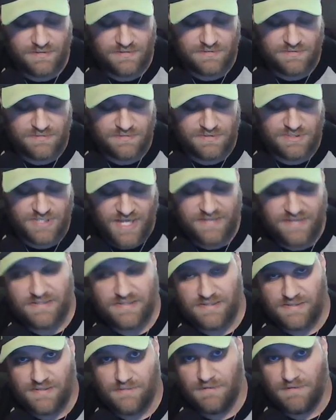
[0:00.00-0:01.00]
Jets
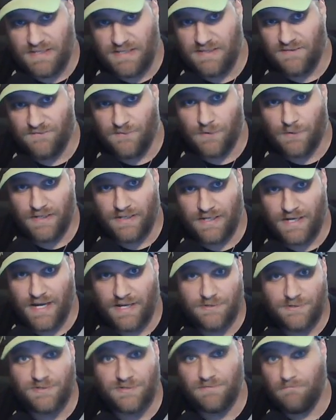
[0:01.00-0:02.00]
to beat the
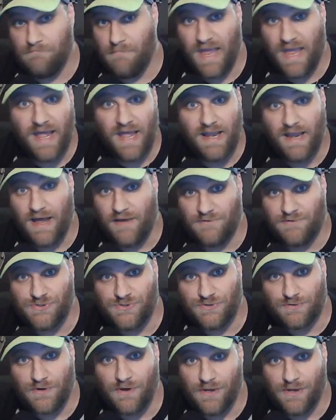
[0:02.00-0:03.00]
49ers. Man, I was
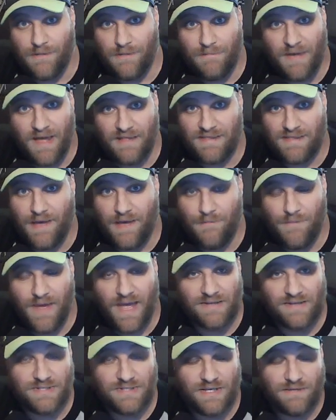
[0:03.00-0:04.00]
wrong about that
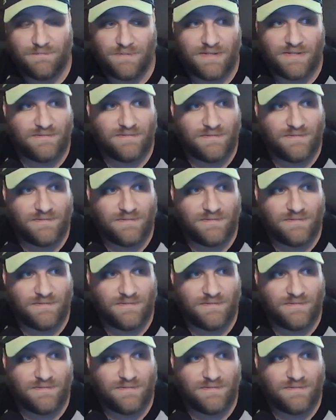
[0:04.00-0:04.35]
matchup.